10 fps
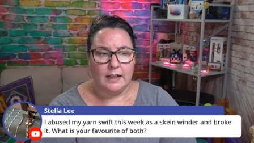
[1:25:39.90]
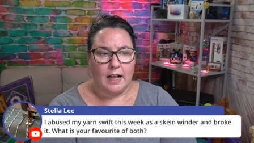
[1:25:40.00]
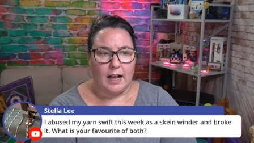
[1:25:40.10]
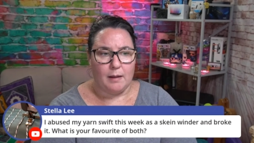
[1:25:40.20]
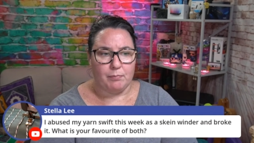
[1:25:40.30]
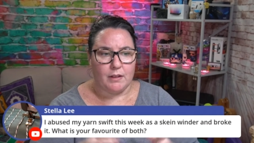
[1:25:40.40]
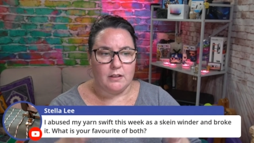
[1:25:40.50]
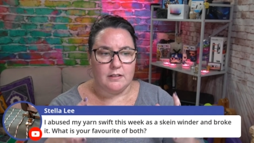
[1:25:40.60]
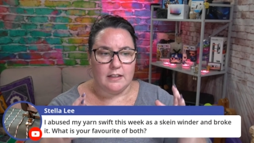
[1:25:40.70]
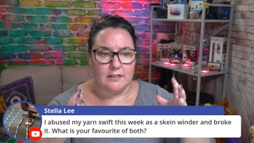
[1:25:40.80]

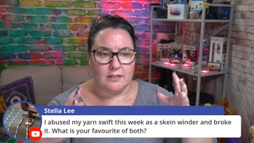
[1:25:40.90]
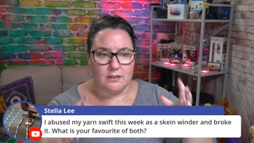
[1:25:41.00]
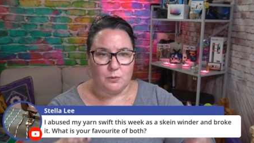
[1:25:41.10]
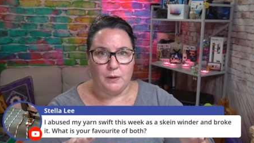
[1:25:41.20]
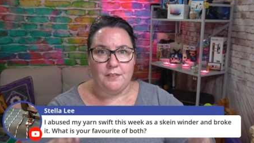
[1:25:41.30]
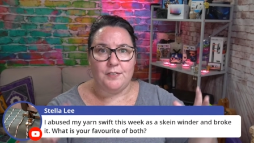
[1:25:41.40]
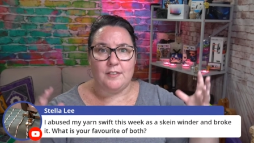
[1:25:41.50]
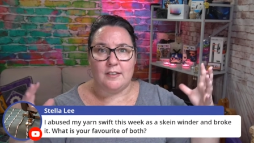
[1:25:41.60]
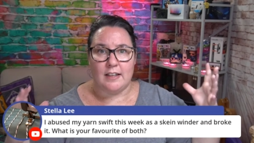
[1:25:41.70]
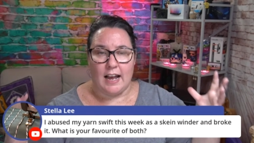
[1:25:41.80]
Because um, there's
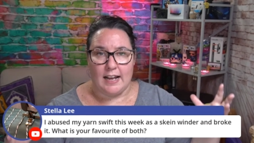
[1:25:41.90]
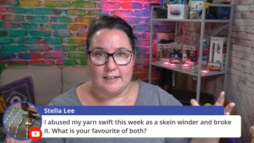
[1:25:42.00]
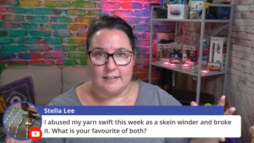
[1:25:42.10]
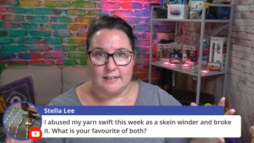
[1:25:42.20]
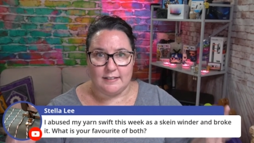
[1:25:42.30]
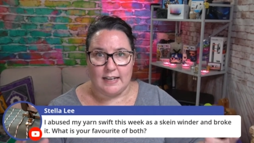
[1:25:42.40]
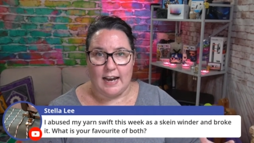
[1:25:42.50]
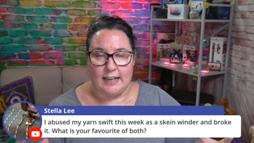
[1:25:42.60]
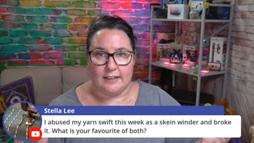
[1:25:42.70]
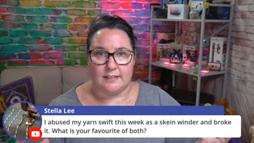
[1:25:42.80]
swifts and
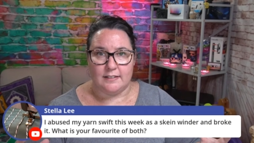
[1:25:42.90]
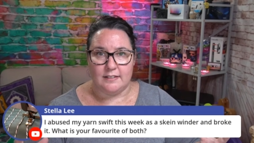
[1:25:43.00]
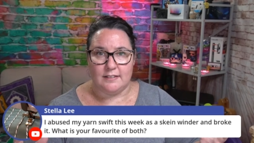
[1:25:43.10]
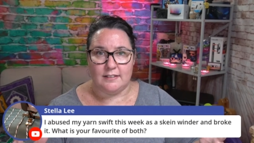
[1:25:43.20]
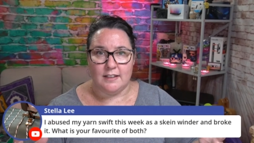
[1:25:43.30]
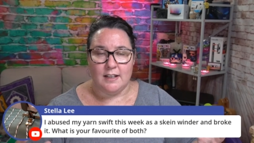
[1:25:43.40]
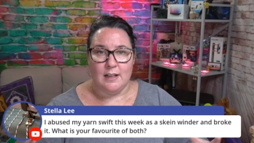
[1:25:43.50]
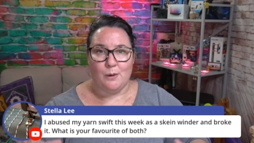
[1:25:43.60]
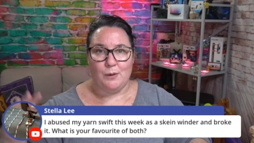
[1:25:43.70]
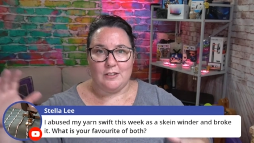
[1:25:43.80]
skeiners,
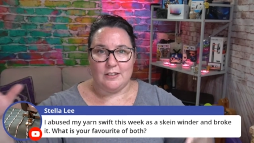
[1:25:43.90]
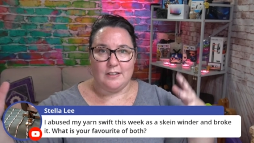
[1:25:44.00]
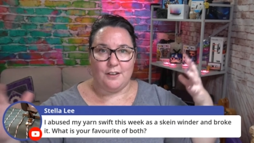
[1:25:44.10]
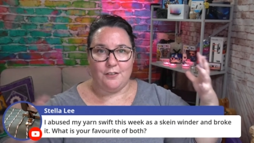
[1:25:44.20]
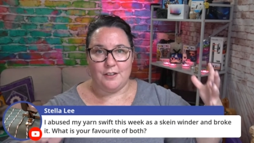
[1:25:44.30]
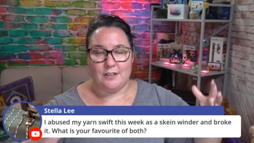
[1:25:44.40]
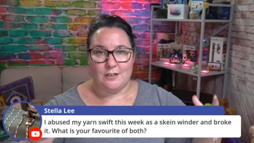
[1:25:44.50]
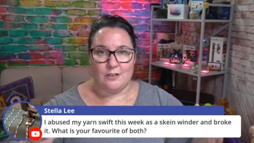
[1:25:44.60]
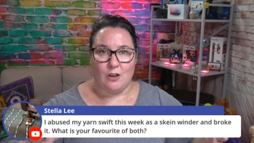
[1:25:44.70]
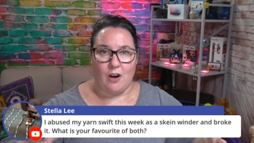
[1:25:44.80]
which are different
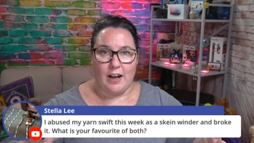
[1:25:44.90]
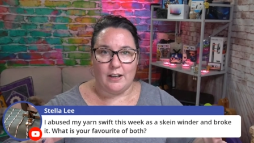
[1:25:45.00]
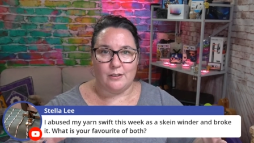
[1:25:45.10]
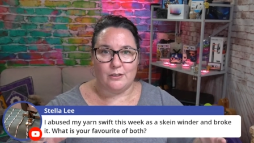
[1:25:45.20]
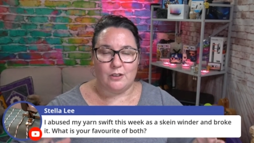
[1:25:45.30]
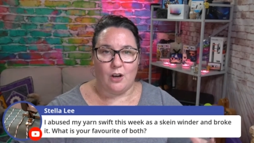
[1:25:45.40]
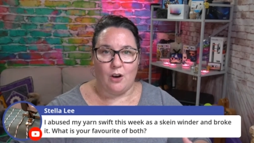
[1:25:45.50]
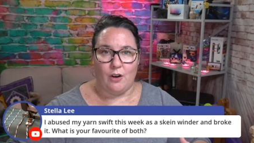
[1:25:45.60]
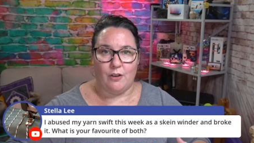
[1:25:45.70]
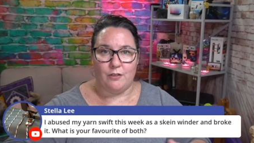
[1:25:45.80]
styles
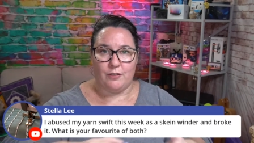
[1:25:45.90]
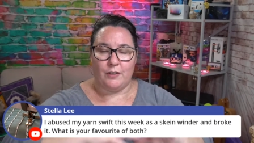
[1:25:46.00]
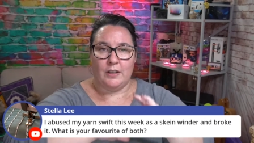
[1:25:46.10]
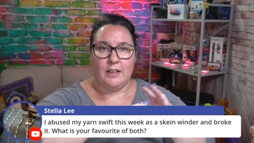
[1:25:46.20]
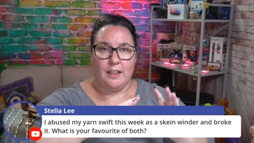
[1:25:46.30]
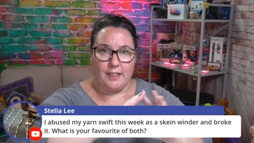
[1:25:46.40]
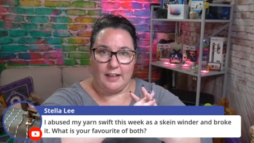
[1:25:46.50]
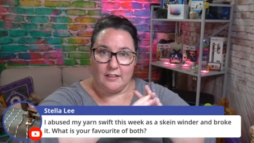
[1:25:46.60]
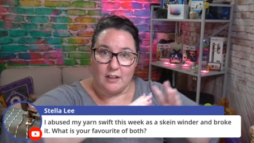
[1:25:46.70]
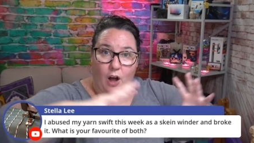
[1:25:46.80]
of
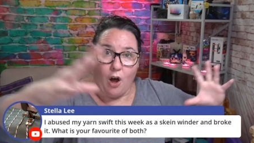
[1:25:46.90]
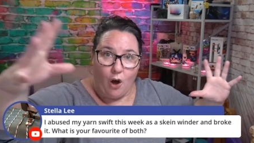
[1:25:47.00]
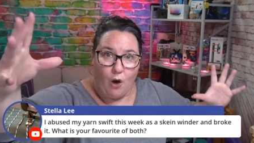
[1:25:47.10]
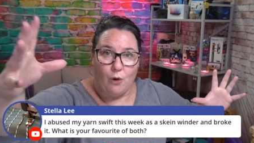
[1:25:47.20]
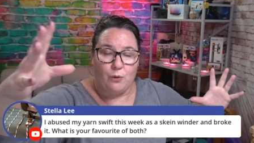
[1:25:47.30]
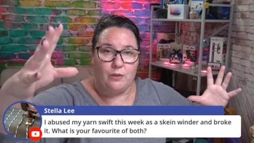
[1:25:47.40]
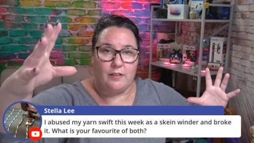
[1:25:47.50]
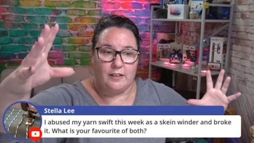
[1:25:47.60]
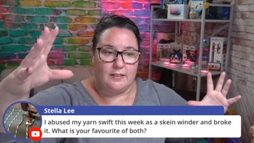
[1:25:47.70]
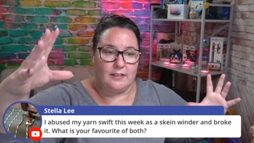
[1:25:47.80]
things that hold
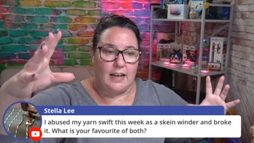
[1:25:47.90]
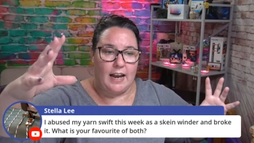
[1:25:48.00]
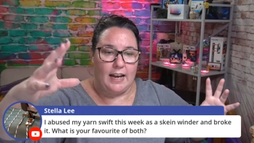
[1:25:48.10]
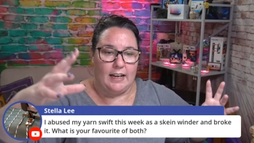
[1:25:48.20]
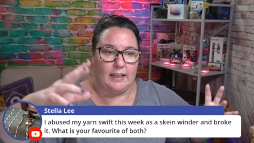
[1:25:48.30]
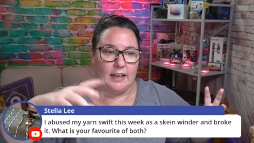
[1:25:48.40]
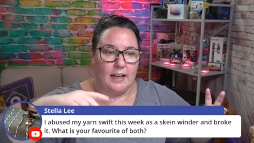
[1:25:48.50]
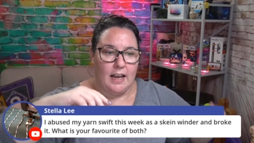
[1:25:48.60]
the skein.